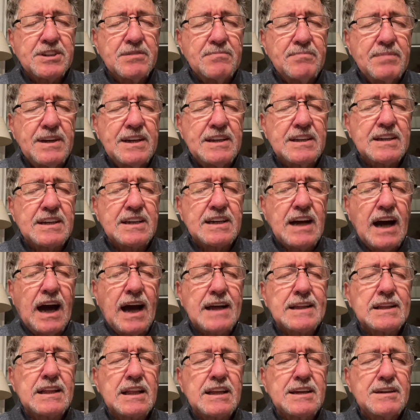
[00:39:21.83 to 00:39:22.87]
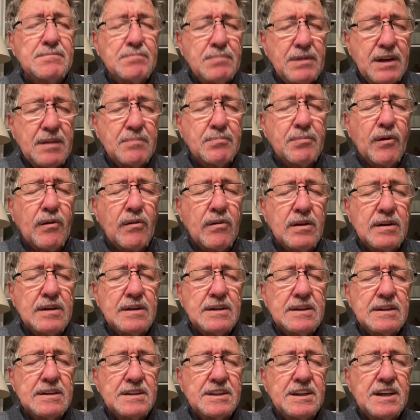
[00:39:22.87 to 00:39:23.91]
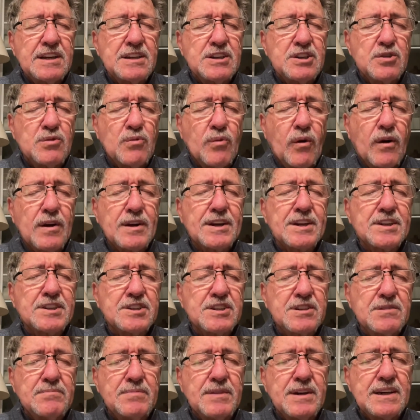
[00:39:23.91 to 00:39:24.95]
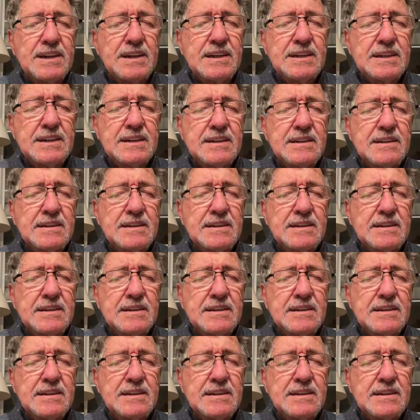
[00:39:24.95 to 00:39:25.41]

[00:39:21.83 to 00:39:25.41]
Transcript: to be the godly people that you want us to be